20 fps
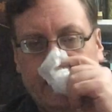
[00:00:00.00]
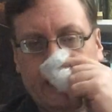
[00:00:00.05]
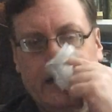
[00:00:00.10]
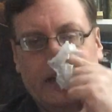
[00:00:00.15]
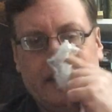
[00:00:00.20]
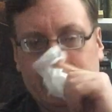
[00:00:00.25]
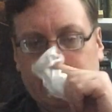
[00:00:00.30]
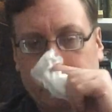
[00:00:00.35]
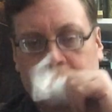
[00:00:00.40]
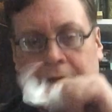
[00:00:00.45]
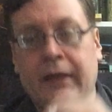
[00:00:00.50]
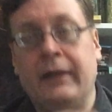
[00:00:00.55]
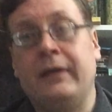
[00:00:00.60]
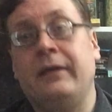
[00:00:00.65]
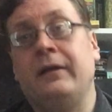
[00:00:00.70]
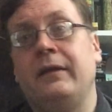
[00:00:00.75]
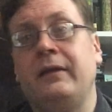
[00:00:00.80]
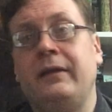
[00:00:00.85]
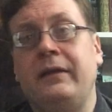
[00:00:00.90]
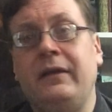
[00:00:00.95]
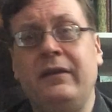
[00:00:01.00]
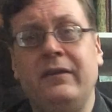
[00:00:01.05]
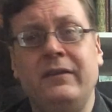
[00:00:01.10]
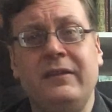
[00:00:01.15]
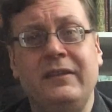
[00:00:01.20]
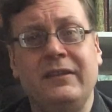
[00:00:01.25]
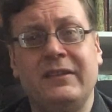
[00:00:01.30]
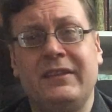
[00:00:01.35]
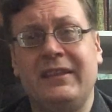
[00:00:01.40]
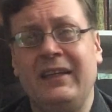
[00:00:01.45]
it, and
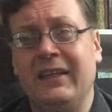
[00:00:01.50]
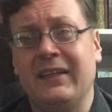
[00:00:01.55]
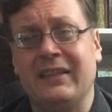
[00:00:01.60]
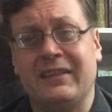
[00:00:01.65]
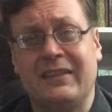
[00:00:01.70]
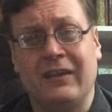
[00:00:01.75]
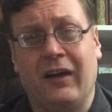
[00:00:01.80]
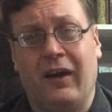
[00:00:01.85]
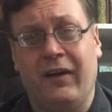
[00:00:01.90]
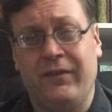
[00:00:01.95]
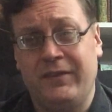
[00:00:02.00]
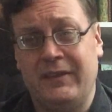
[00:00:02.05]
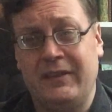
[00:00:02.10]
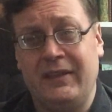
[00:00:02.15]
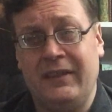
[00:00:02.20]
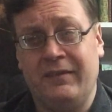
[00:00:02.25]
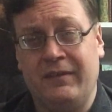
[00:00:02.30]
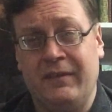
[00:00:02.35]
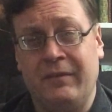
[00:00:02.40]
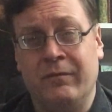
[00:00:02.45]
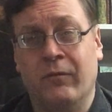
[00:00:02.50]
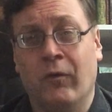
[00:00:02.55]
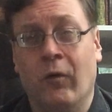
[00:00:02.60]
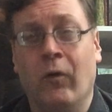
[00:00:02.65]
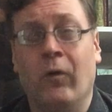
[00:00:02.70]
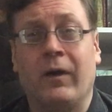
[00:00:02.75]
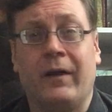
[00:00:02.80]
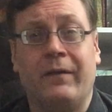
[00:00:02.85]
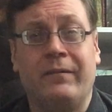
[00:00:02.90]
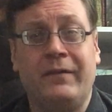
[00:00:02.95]
you see it softened even
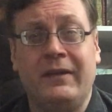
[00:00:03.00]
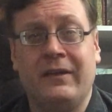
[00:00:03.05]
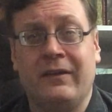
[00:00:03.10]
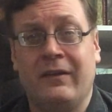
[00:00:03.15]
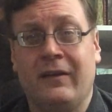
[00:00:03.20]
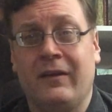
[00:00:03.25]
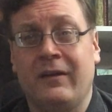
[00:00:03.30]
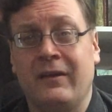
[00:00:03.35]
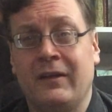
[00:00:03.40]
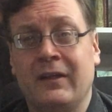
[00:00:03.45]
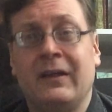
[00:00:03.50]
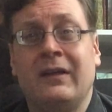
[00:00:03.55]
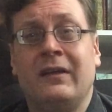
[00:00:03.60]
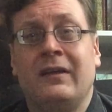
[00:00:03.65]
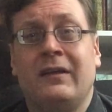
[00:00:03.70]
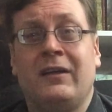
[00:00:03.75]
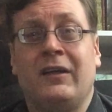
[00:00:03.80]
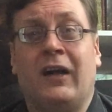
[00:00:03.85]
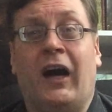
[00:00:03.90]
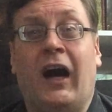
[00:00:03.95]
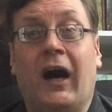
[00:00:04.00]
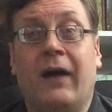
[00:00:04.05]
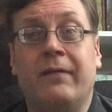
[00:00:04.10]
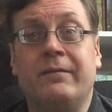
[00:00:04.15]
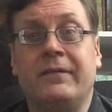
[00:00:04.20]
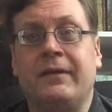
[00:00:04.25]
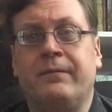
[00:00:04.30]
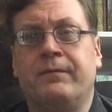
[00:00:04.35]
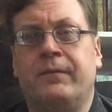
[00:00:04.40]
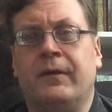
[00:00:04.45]
more. I mean, there are
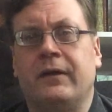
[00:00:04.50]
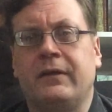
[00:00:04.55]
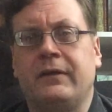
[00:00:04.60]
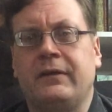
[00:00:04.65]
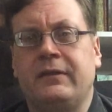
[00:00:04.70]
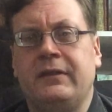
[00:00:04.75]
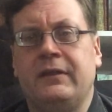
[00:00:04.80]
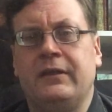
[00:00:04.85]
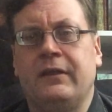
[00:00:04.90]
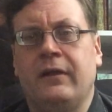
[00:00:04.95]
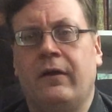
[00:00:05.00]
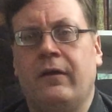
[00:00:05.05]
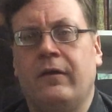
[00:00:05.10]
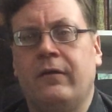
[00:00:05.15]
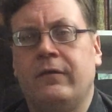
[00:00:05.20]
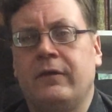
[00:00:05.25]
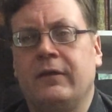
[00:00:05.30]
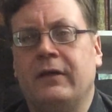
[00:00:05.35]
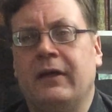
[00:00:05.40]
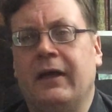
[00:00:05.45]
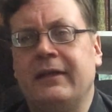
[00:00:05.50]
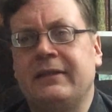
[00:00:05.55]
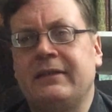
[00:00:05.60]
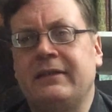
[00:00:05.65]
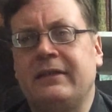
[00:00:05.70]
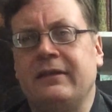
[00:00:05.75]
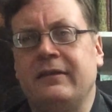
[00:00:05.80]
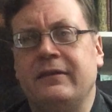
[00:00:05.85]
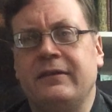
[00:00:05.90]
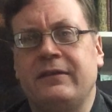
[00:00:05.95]
comic book,
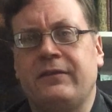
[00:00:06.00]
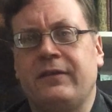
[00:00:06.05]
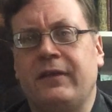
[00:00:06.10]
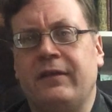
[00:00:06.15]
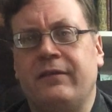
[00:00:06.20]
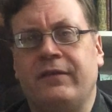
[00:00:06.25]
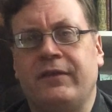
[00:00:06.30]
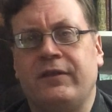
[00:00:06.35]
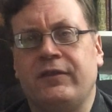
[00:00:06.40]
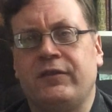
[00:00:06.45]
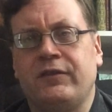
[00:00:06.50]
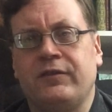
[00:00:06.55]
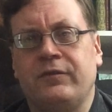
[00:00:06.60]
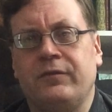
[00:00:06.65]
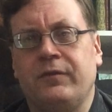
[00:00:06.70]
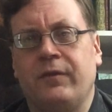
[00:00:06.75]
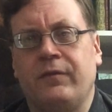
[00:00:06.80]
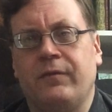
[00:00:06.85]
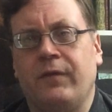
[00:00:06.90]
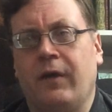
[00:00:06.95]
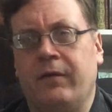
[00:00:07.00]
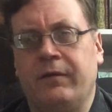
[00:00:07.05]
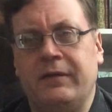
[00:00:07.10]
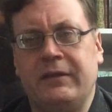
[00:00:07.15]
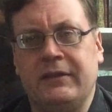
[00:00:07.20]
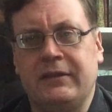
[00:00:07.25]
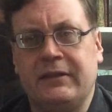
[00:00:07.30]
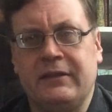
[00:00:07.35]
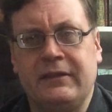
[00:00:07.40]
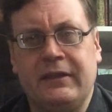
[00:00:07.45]
classic illustrated versions where Robin
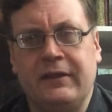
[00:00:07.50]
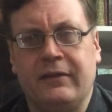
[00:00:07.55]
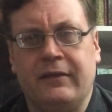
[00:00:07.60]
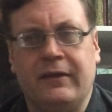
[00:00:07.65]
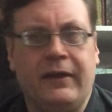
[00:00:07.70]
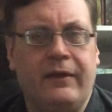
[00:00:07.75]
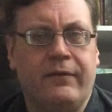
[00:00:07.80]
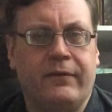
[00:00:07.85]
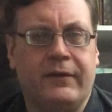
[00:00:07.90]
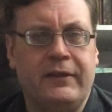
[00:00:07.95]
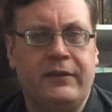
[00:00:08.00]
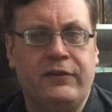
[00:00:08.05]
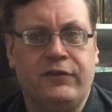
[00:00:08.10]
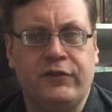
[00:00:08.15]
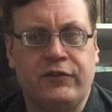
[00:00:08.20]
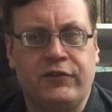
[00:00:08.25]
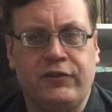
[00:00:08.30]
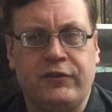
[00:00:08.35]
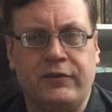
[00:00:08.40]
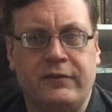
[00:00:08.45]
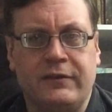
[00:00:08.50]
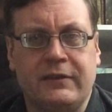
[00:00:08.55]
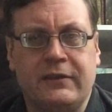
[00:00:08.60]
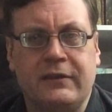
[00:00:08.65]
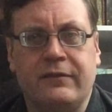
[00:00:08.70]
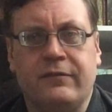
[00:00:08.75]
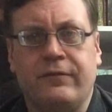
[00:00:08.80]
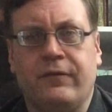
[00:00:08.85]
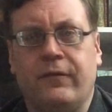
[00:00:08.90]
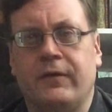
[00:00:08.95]
doesn't kill anyone; he just shoots
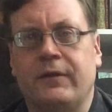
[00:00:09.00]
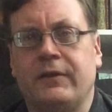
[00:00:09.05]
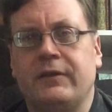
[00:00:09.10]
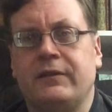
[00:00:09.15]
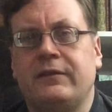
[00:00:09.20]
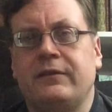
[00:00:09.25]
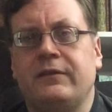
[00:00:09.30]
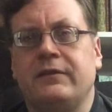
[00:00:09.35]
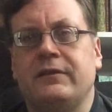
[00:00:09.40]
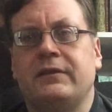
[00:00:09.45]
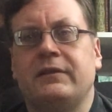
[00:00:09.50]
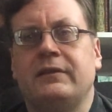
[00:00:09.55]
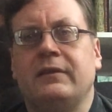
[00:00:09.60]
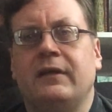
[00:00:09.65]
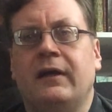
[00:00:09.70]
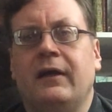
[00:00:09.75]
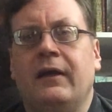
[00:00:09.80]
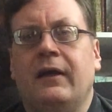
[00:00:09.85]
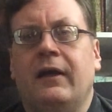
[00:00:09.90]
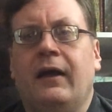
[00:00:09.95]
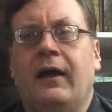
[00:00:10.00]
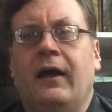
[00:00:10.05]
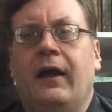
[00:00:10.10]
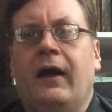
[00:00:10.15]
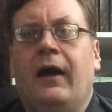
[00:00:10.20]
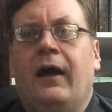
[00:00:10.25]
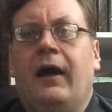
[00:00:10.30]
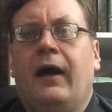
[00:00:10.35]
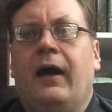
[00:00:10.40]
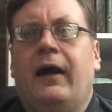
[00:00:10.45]
at the foresters.
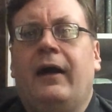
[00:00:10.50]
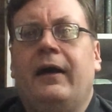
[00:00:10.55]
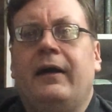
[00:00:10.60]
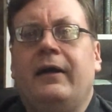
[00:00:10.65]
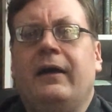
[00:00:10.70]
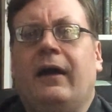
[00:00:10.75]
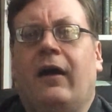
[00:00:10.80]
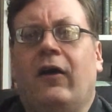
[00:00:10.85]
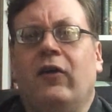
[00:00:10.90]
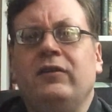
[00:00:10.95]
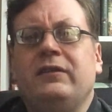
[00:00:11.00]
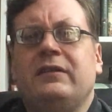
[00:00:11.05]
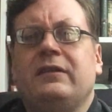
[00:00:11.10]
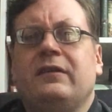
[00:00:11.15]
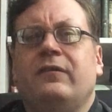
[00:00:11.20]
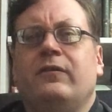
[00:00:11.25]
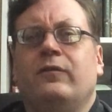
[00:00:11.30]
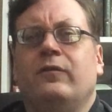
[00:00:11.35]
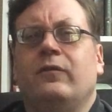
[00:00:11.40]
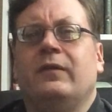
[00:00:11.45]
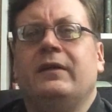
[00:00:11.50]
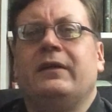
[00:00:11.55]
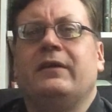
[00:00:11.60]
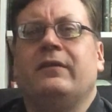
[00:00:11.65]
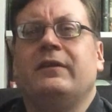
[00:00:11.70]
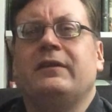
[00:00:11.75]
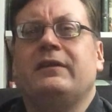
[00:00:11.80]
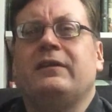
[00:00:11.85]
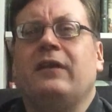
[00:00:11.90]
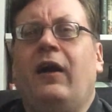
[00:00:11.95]
Also,
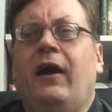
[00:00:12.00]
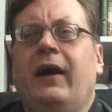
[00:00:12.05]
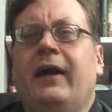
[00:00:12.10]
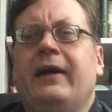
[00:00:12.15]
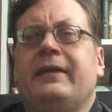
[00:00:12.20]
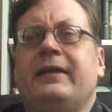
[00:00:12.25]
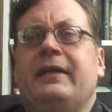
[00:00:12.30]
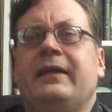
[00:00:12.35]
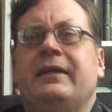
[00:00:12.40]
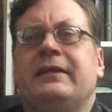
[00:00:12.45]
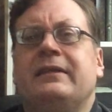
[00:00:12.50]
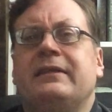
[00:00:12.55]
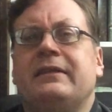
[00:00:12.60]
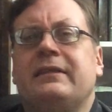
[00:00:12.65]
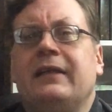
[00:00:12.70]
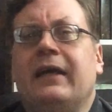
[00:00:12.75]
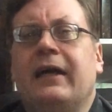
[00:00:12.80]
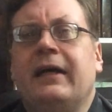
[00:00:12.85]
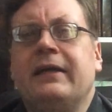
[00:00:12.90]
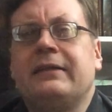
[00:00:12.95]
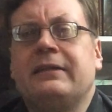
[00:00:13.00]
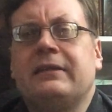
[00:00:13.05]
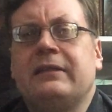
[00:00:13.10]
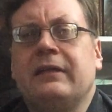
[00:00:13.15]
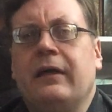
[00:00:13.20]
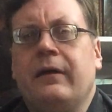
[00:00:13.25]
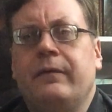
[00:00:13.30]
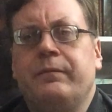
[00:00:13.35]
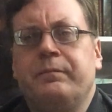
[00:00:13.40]
what's odd is that